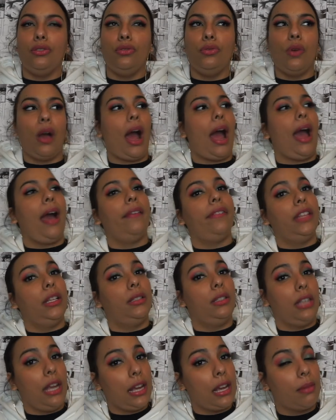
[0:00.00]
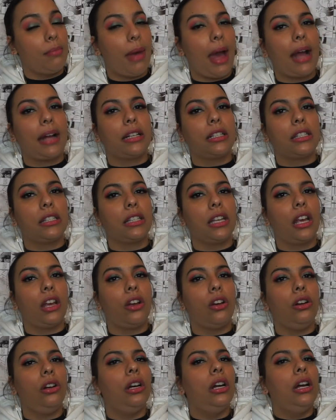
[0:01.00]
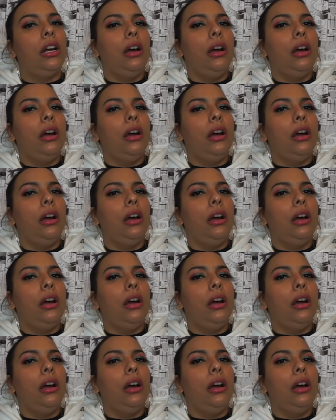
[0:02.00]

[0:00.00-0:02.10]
I have to take it back a scale.